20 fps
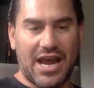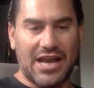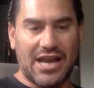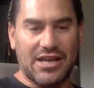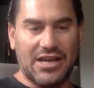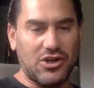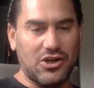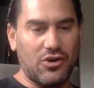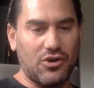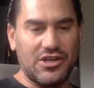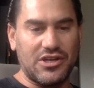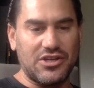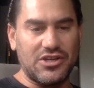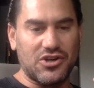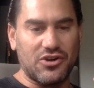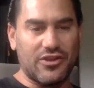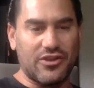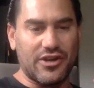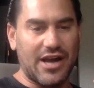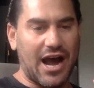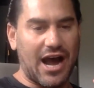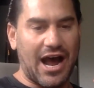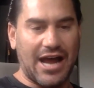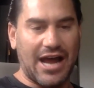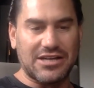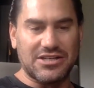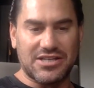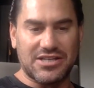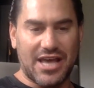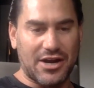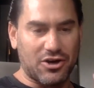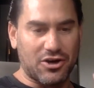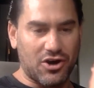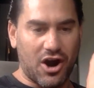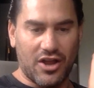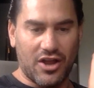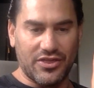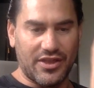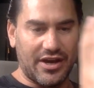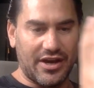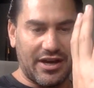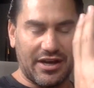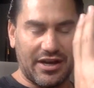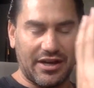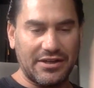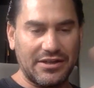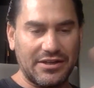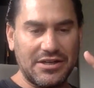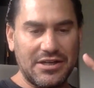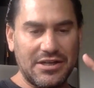And, these are the guys that are on the